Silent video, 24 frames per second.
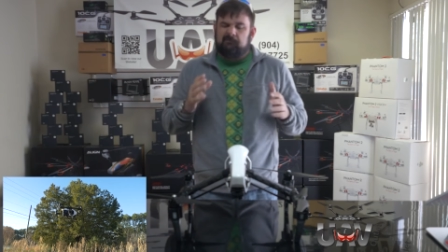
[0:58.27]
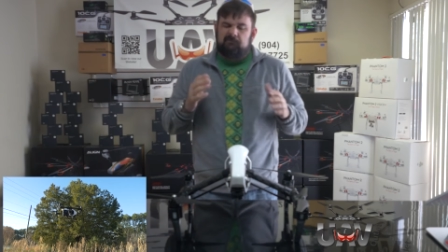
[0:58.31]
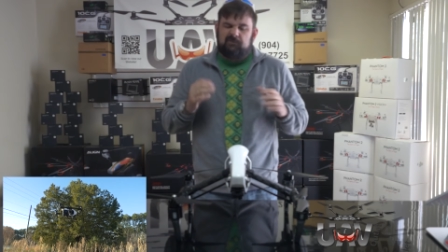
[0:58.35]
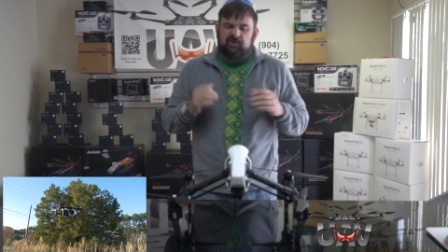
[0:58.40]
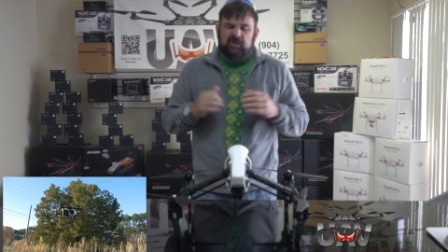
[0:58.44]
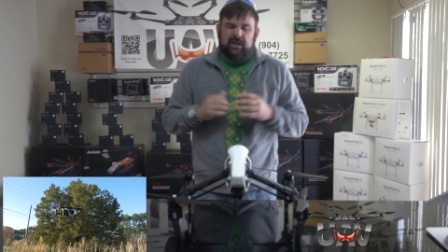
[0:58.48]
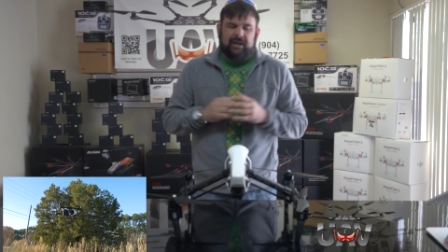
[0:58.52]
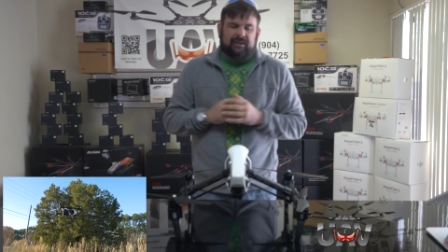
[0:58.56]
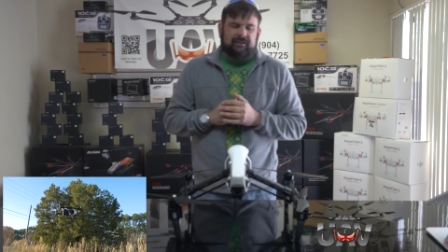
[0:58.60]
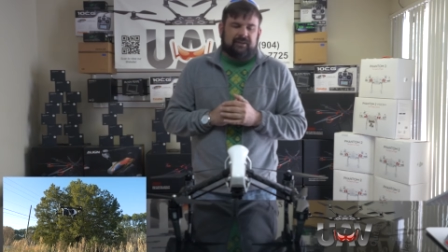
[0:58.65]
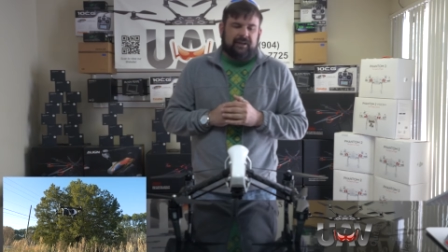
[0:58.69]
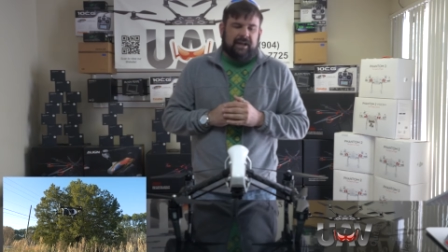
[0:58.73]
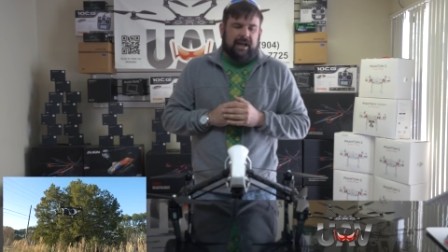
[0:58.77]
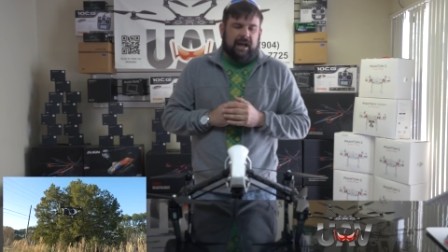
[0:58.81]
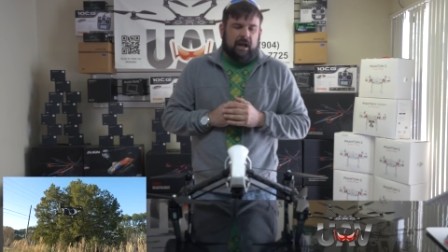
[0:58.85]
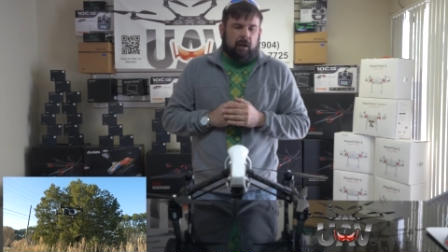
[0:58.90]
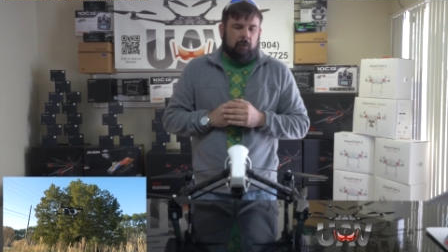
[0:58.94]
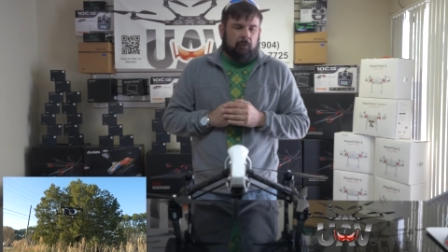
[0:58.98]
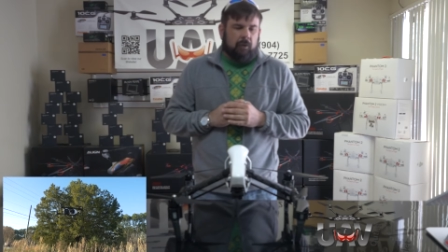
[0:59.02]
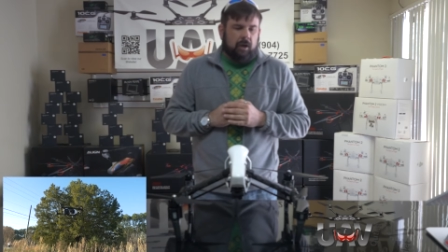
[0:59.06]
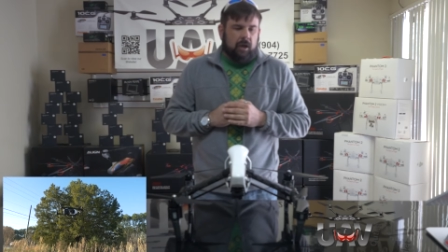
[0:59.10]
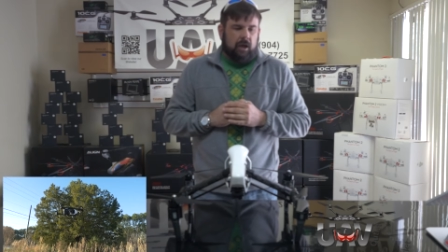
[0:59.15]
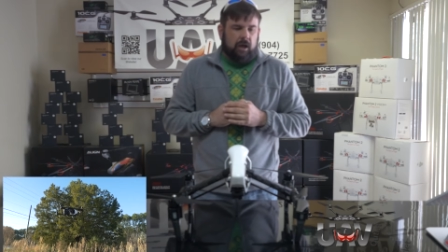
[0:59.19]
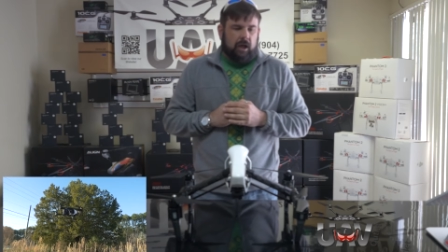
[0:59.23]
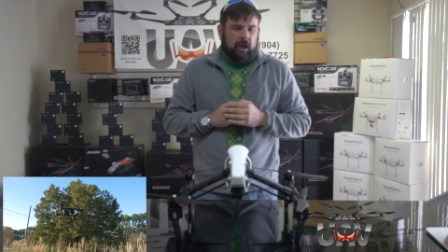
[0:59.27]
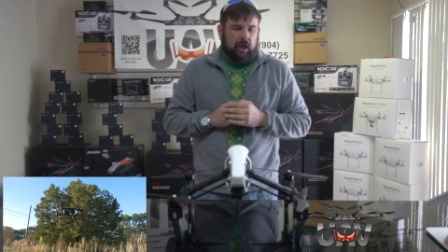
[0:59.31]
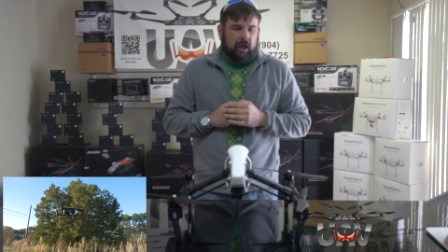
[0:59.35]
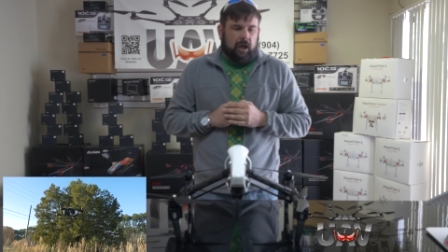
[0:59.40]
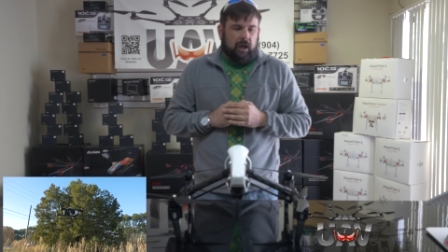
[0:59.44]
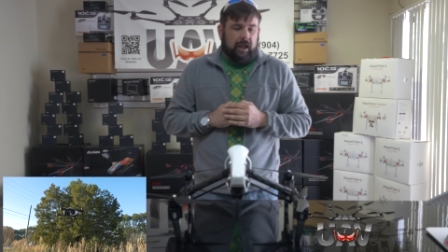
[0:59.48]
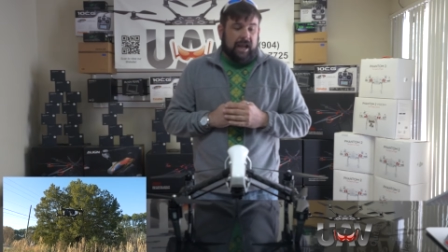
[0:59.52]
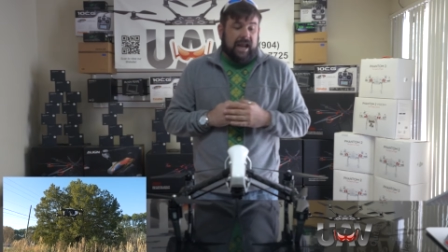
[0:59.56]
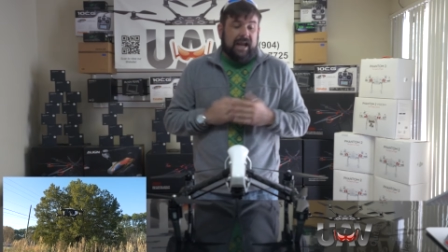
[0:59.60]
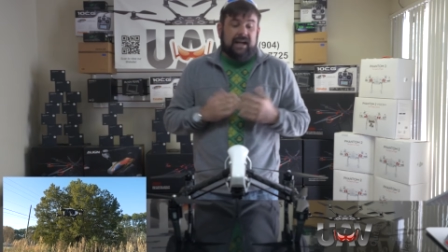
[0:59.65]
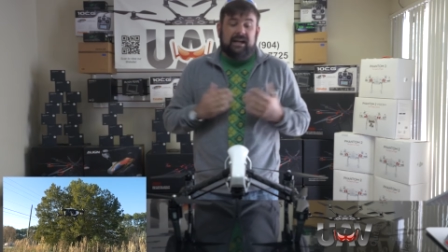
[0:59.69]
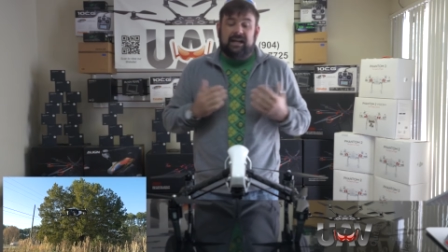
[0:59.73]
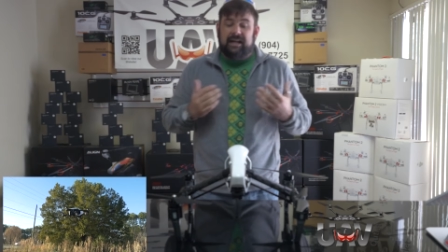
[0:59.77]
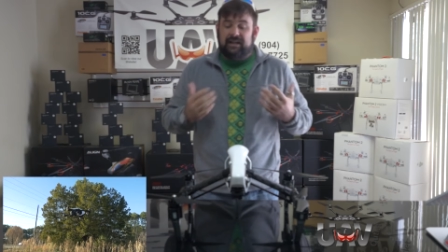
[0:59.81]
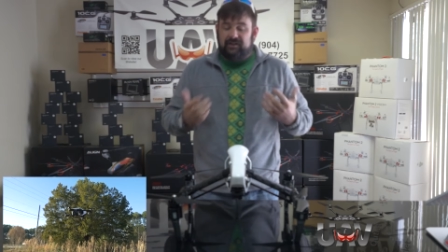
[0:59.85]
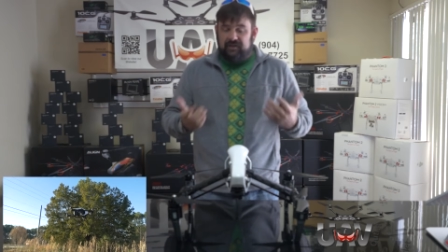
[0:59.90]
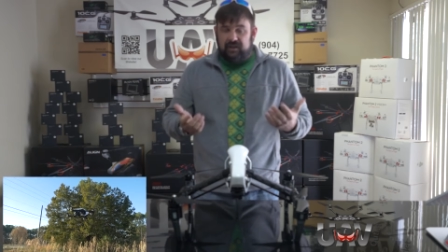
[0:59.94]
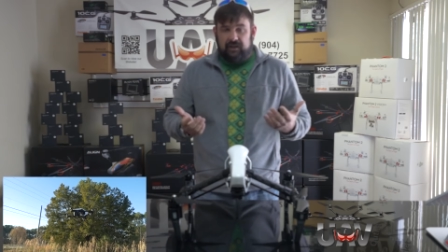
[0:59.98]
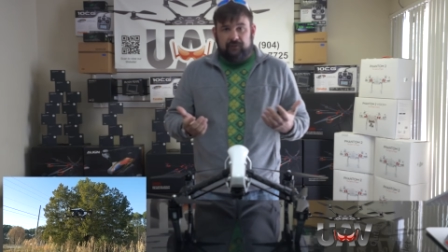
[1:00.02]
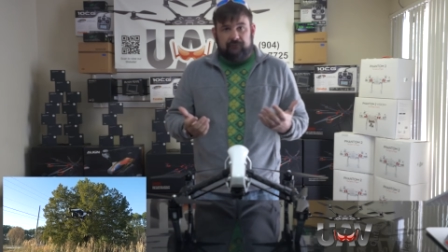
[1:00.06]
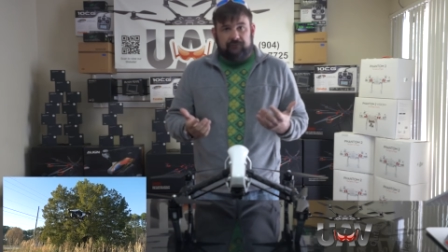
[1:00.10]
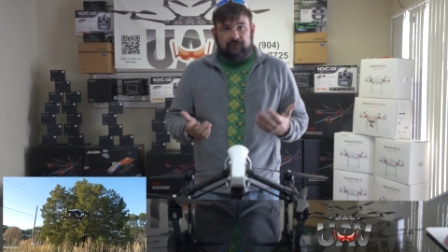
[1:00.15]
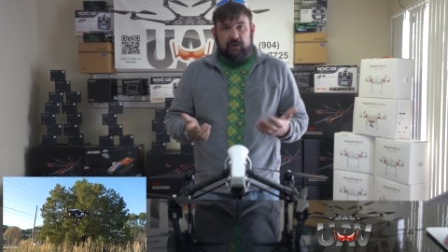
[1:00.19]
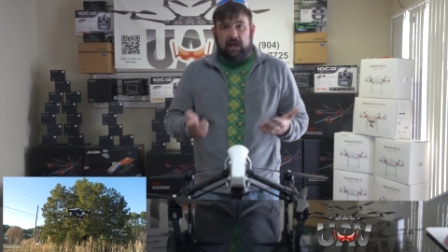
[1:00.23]
checked it out, uh, and it
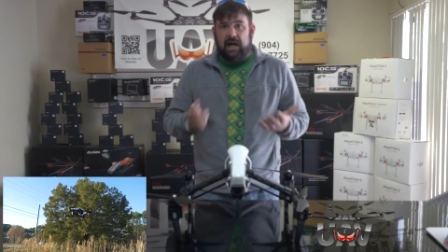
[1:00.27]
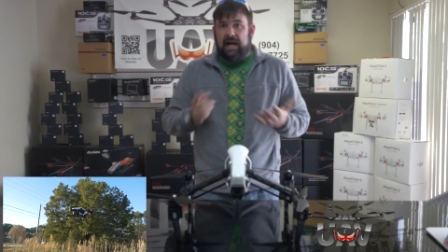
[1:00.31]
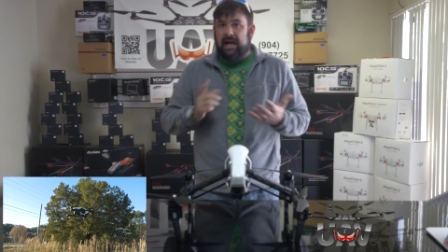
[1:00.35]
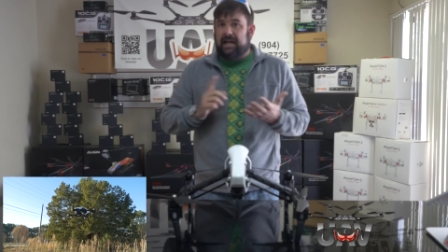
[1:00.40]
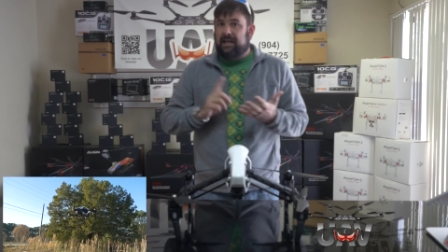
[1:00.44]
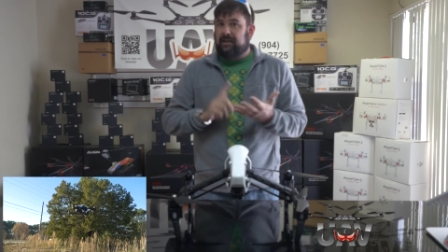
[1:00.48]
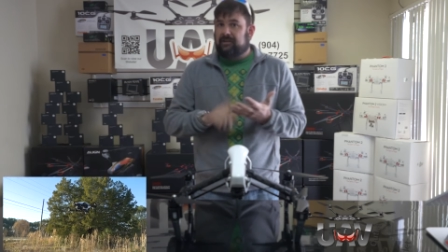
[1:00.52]
did fly,